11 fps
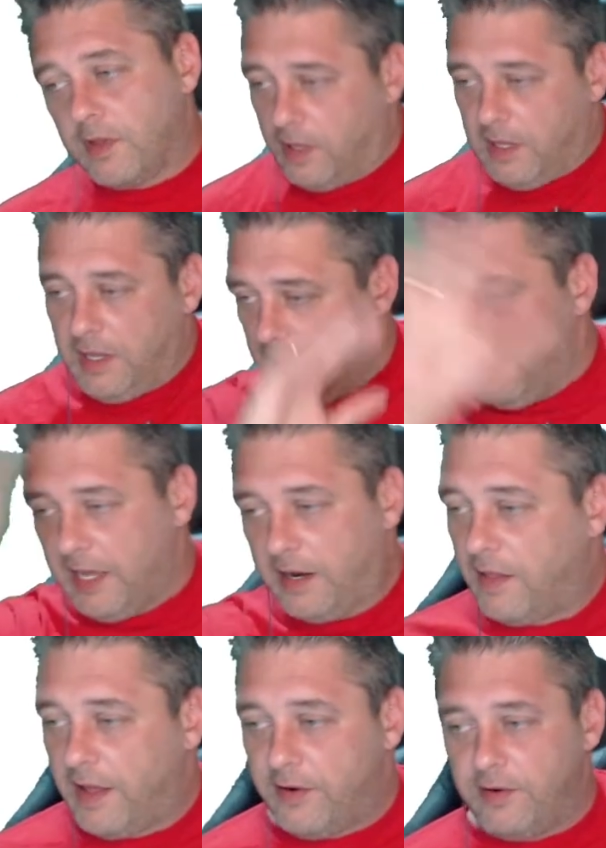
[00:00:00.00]
hit on a
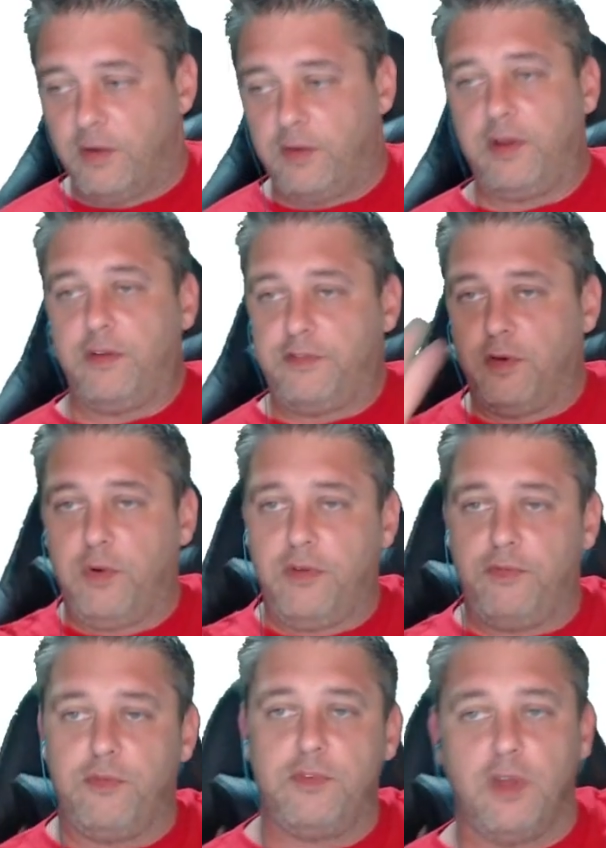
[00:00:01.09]
lighter note here. So we've
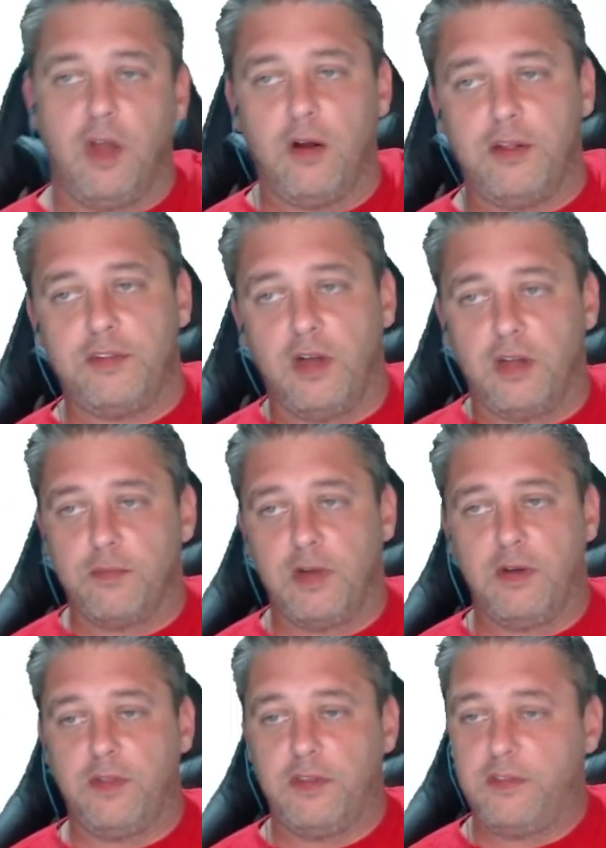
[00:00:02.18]
already talked
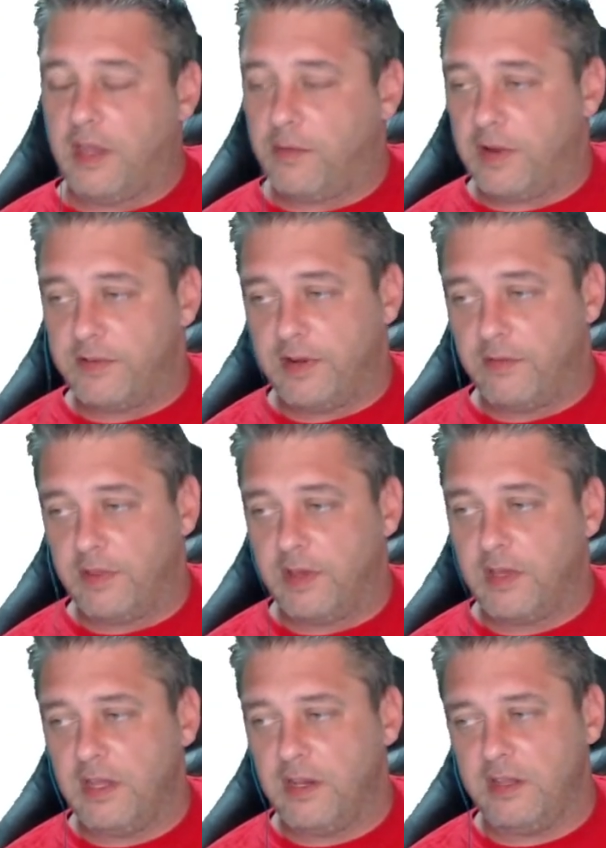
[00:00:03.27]
about these hate raids and
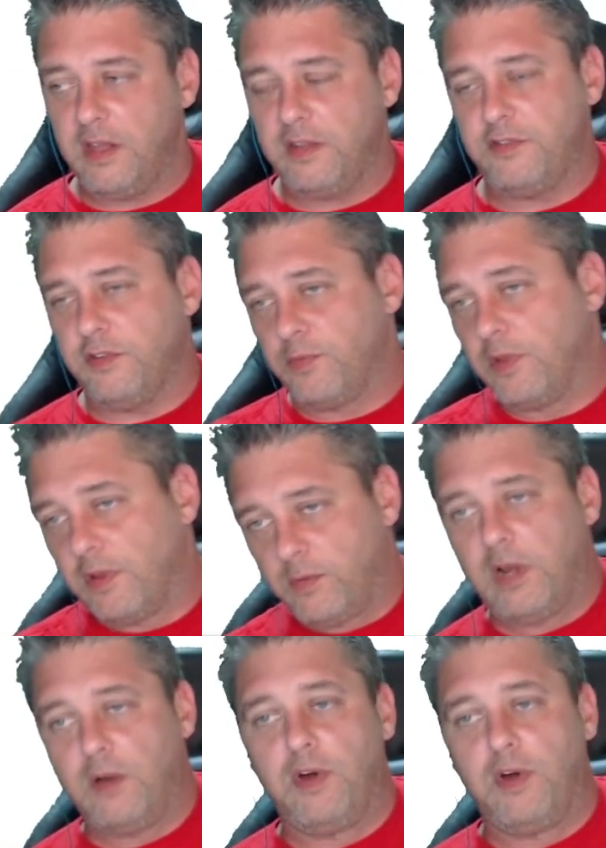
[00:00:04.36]
everything, and it's just really where I wanted